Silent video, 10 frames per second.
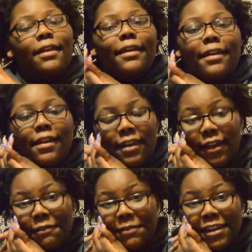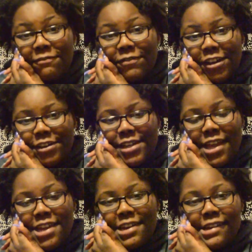And I'm getting very
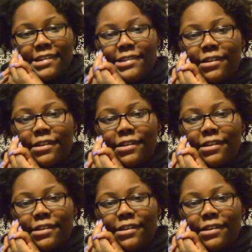tired,